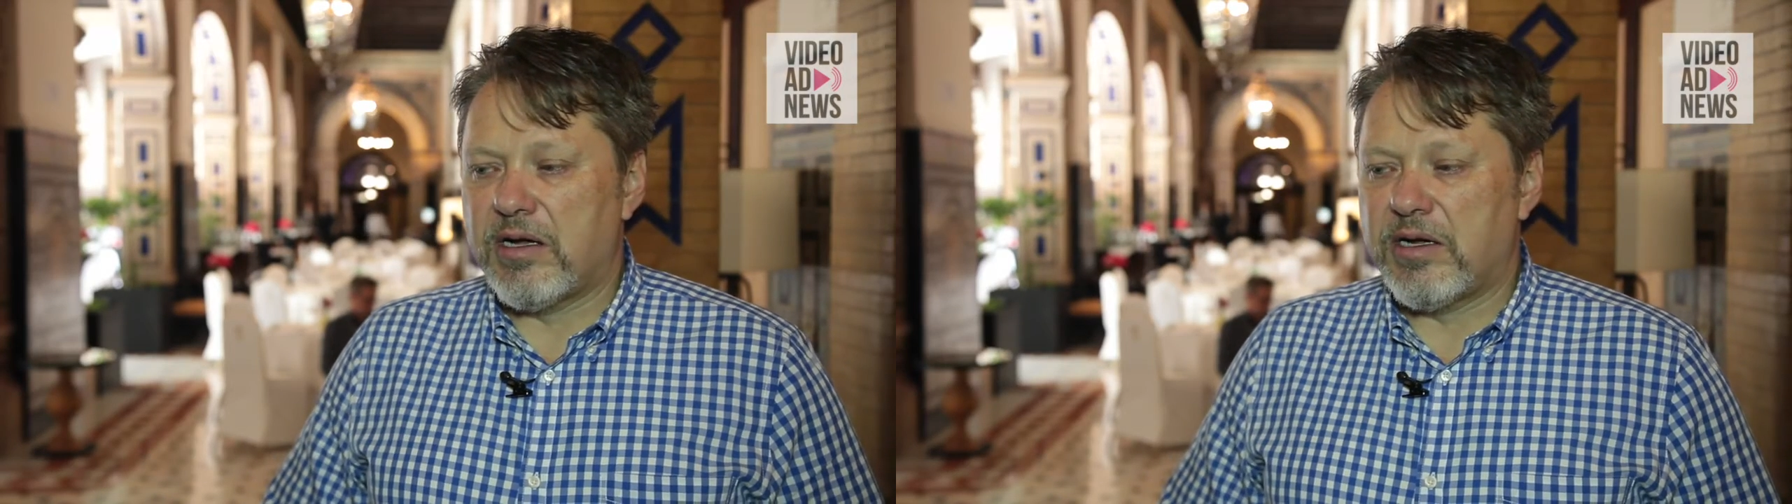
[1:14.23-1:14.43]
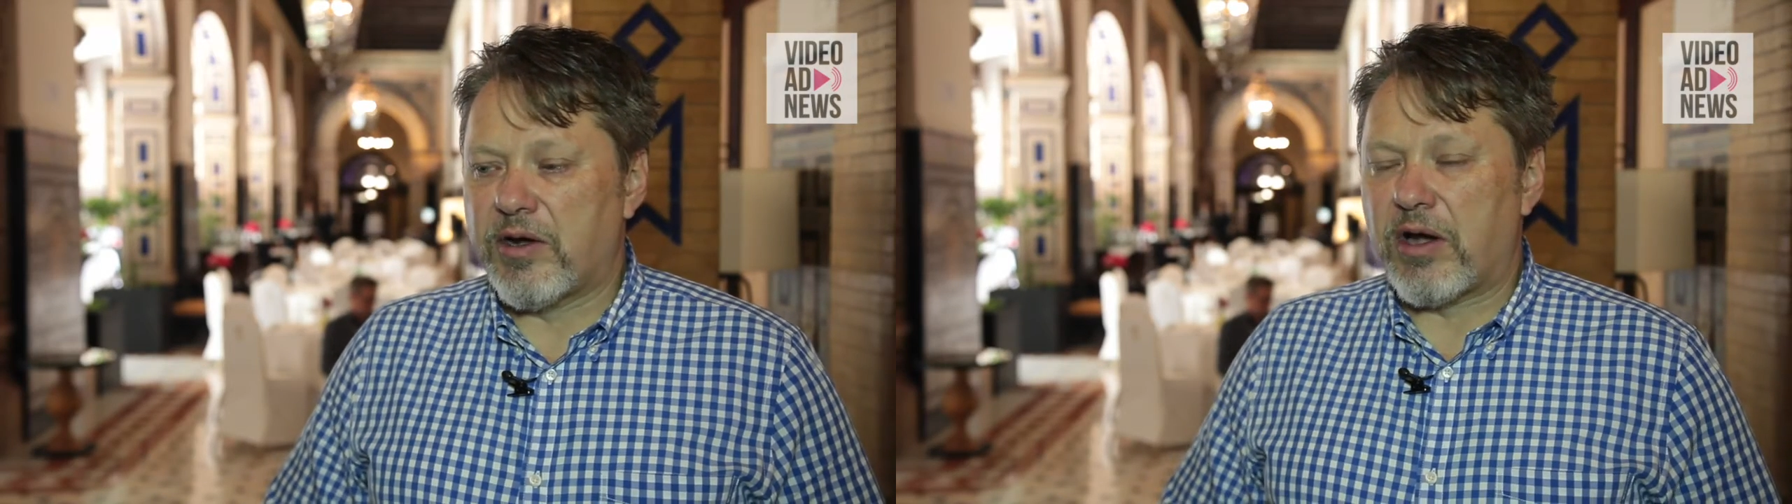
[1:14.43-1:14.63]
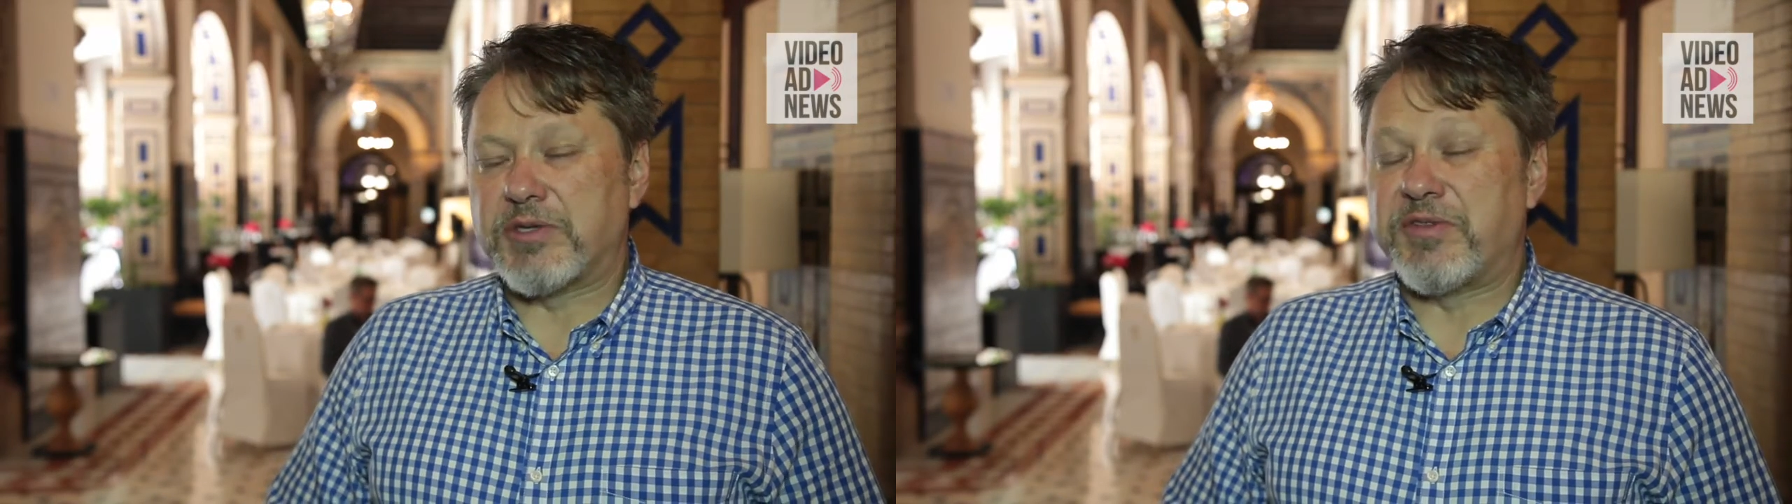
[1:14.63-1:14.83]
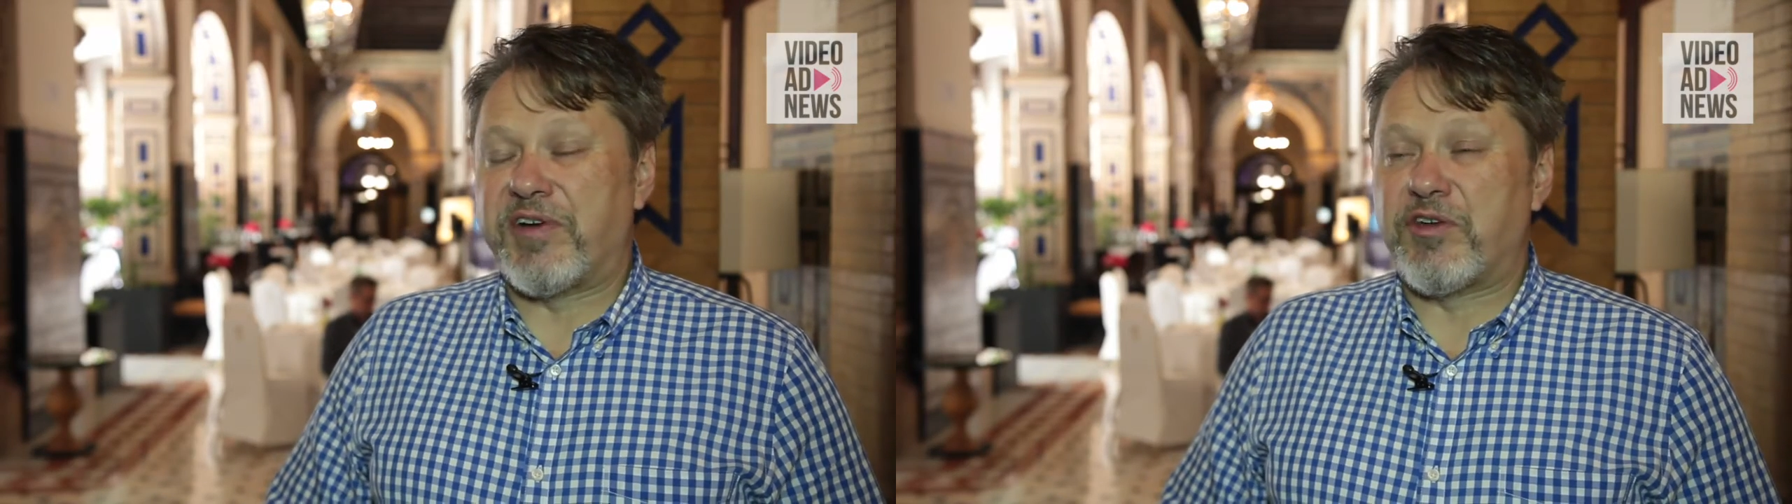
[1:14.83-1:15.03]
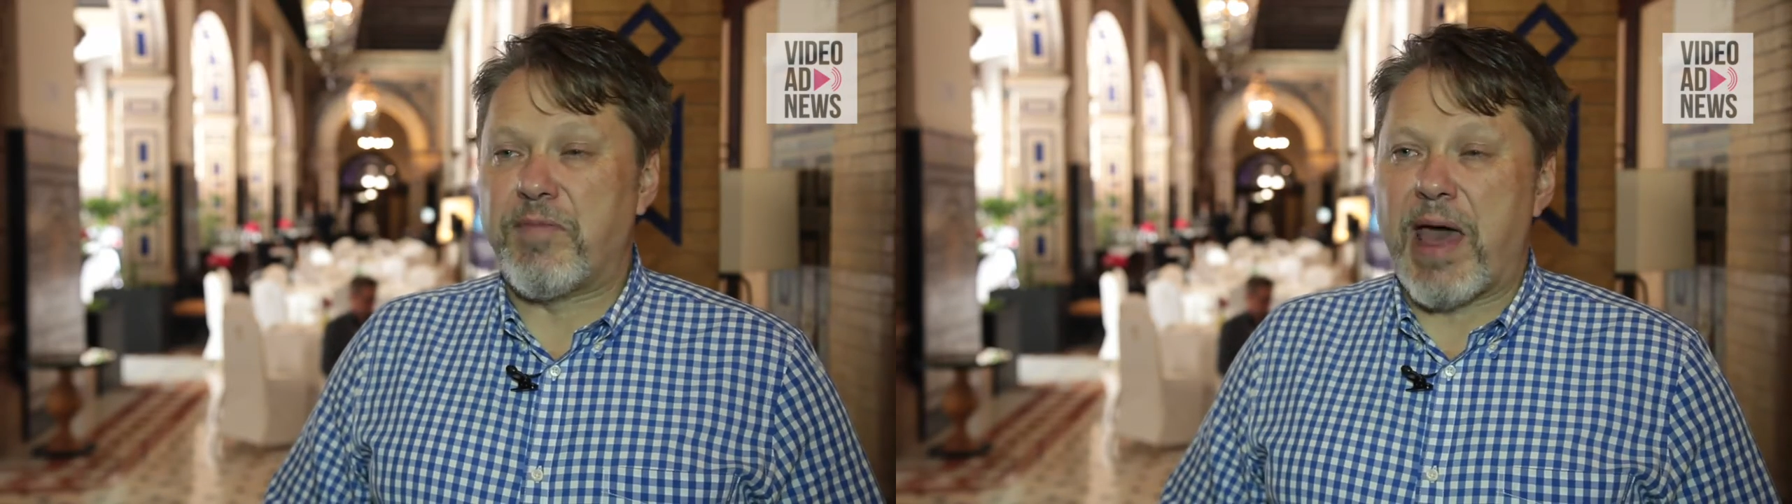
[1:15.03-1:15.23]
an audience with a
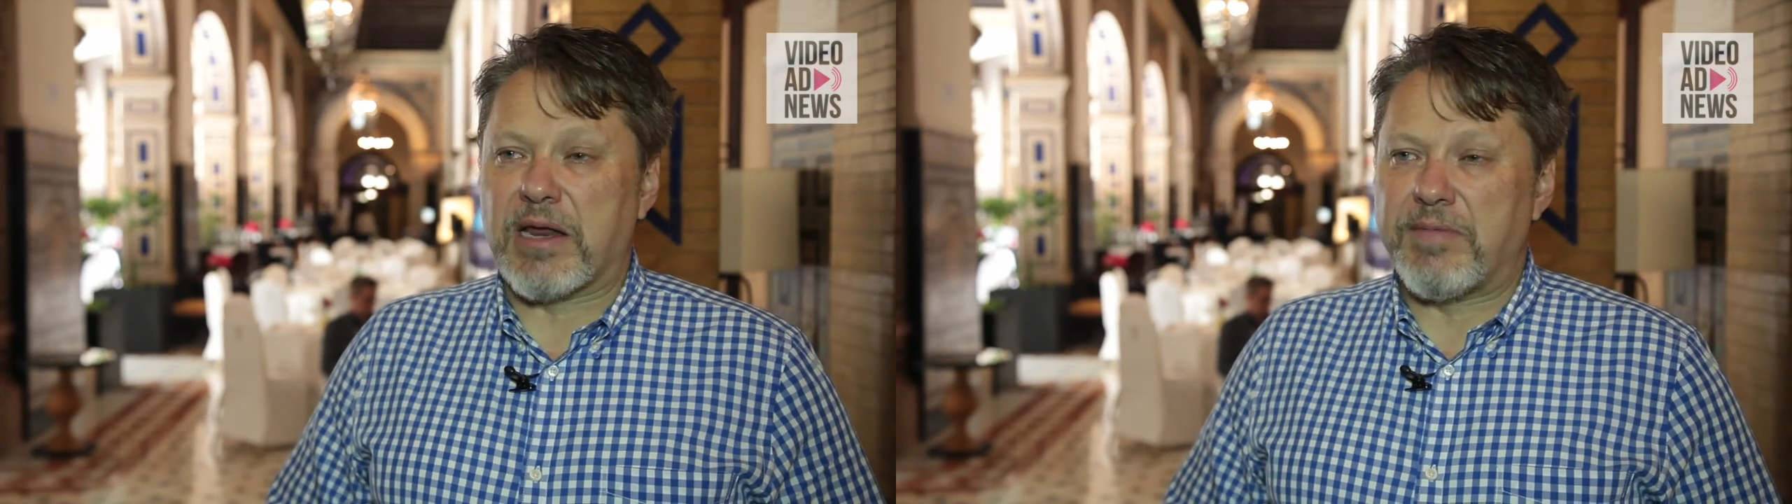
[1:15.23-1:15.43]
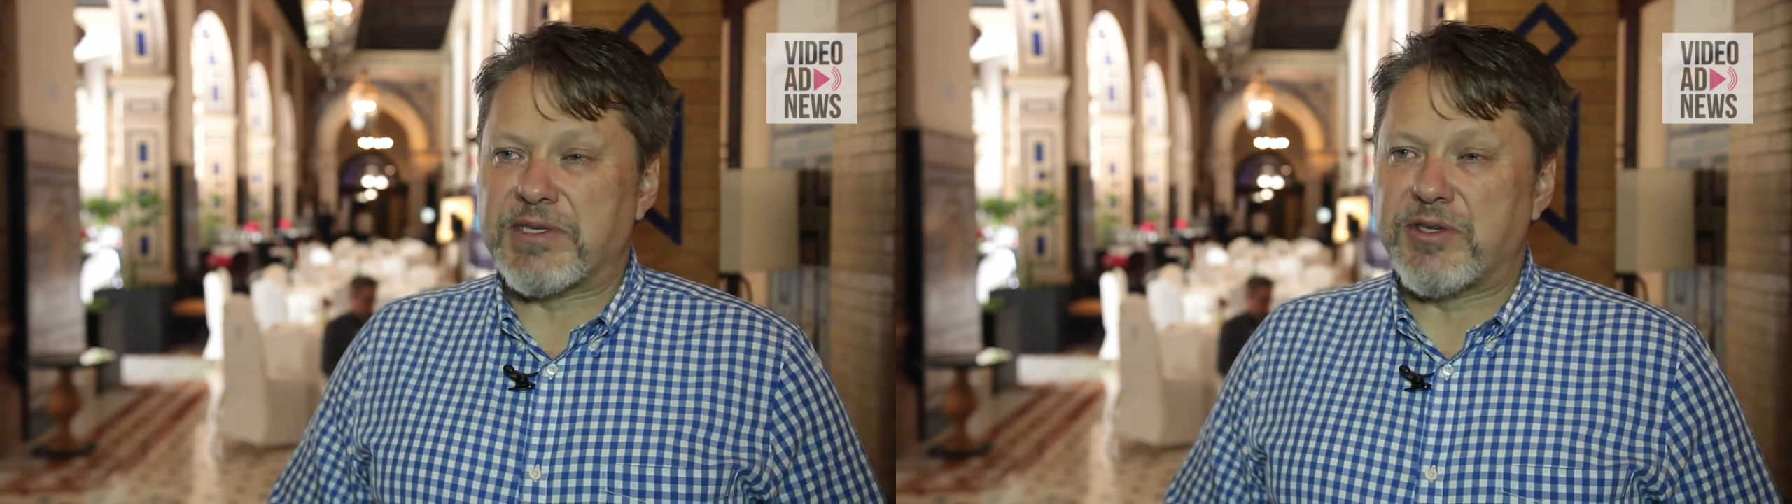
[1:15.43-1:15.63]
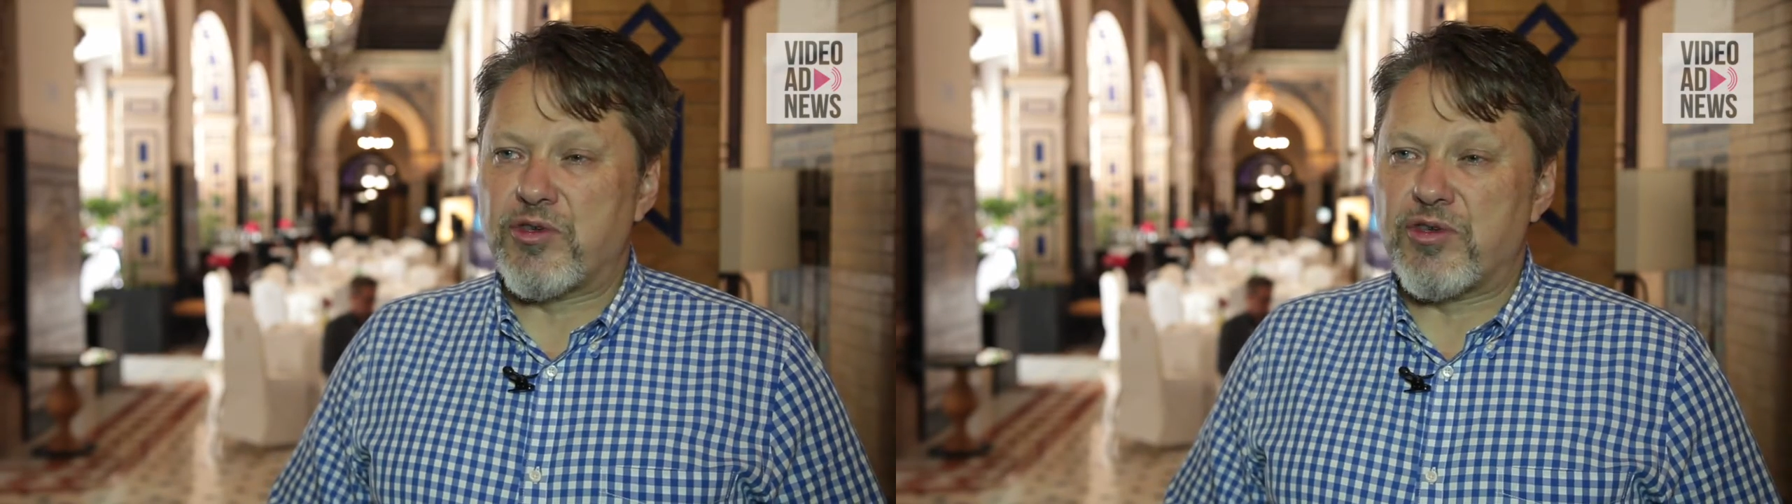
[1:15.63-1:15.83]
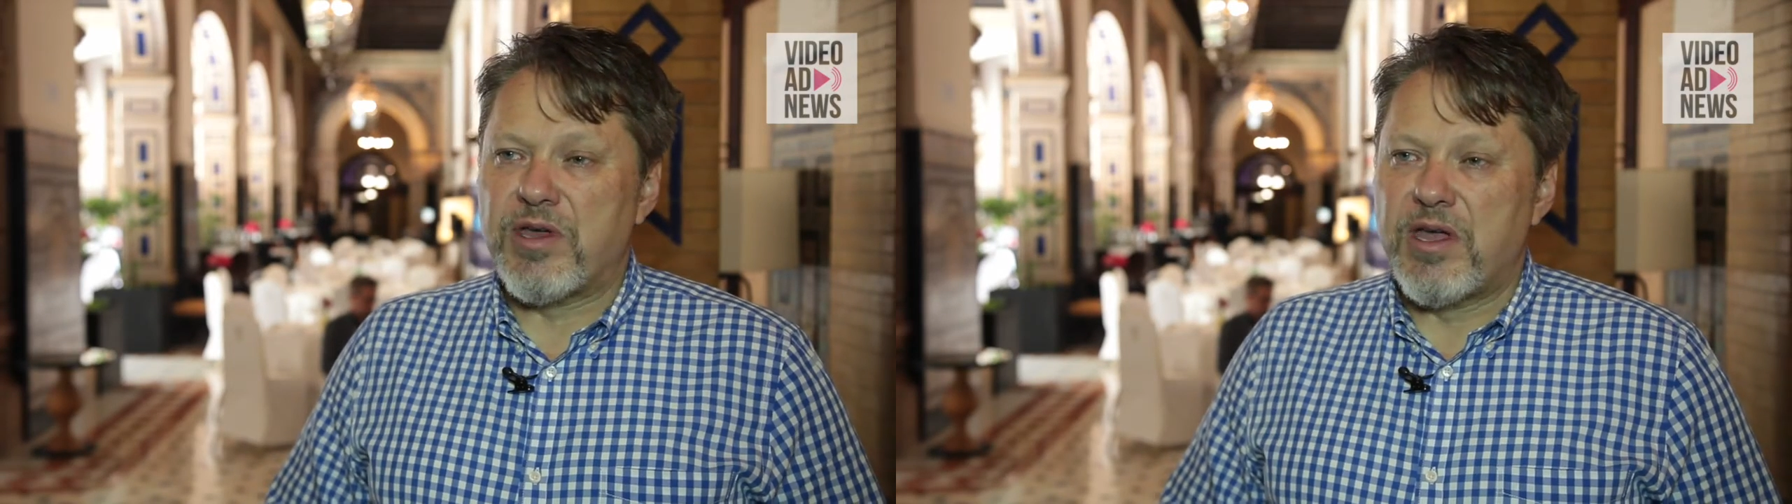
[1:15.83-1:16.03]
very dramatic message